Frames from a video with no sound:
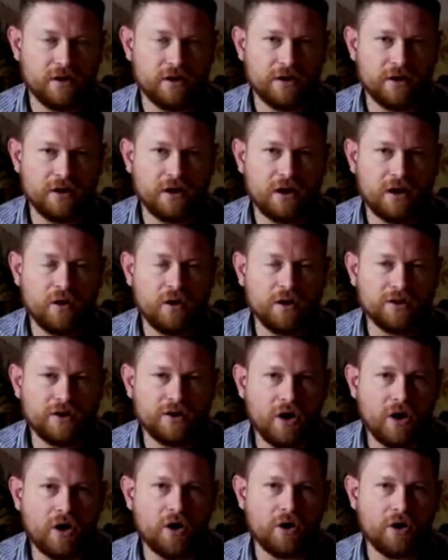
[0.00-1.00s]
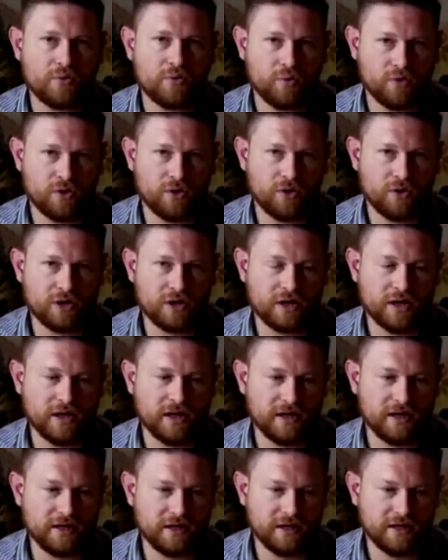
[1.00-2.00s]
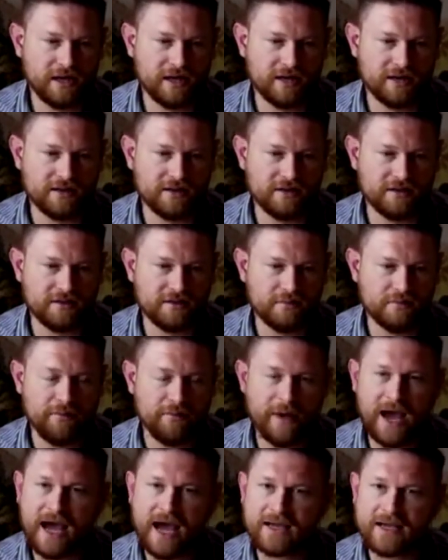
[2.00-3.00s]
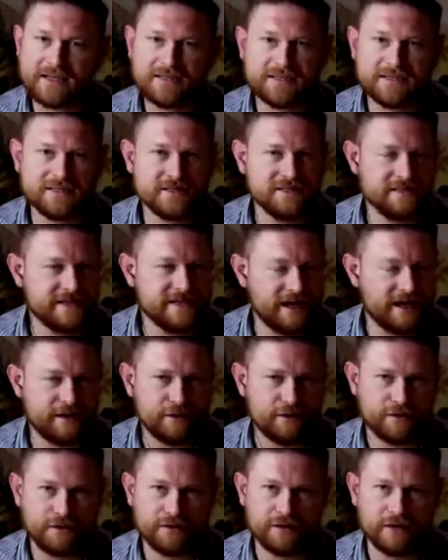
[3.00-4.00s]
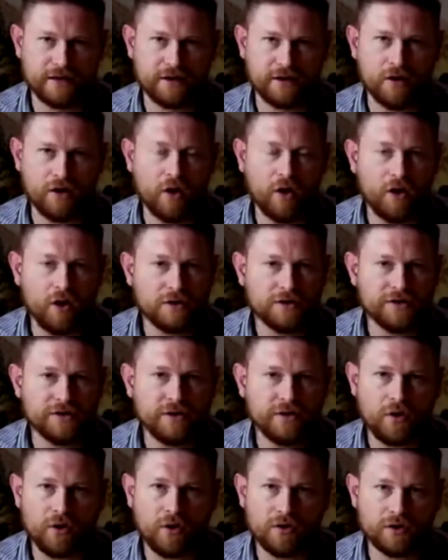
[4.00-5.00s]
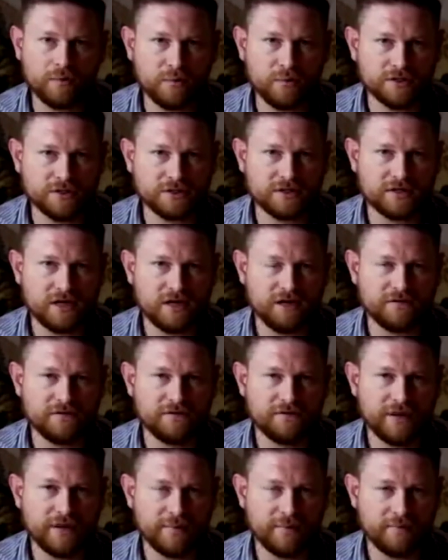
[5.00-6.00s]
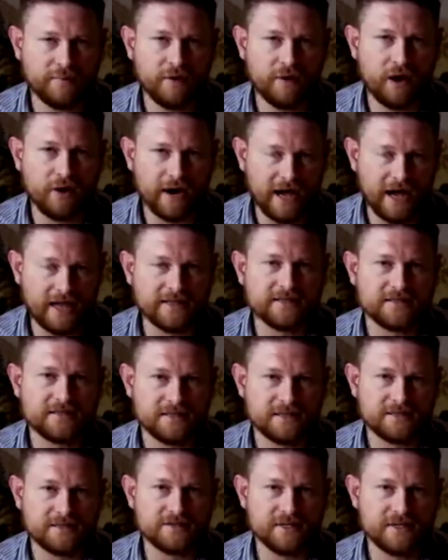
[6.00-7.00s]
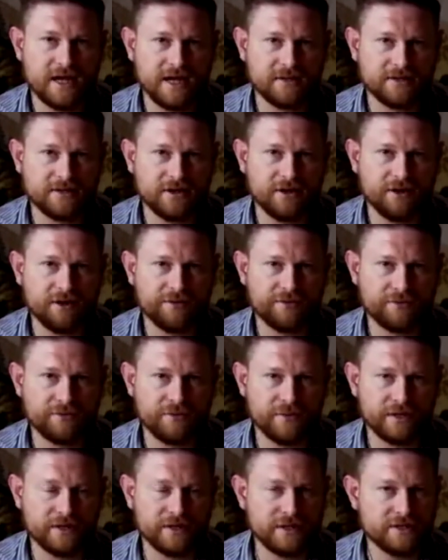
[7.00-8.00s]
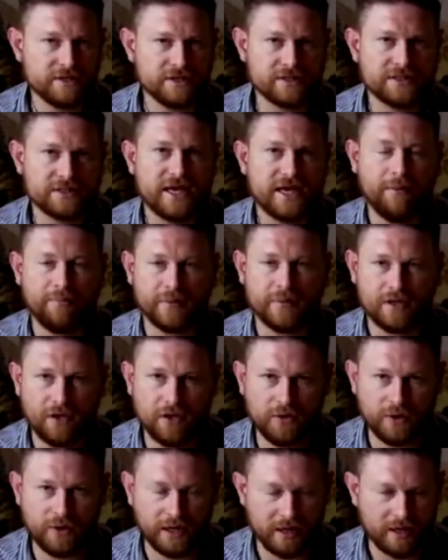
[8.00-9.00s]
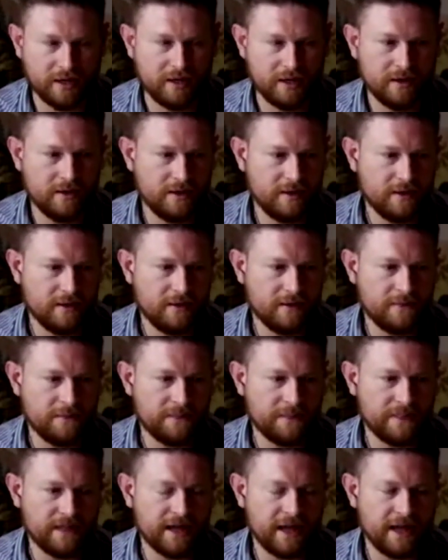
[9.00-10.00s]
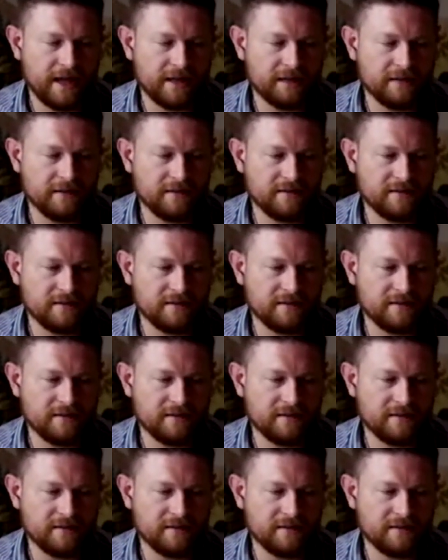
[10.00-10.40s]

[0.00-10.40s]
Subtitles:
all the hard work and mass death and all the horrible stuff that our ancestors had to go through, and they just kept going, and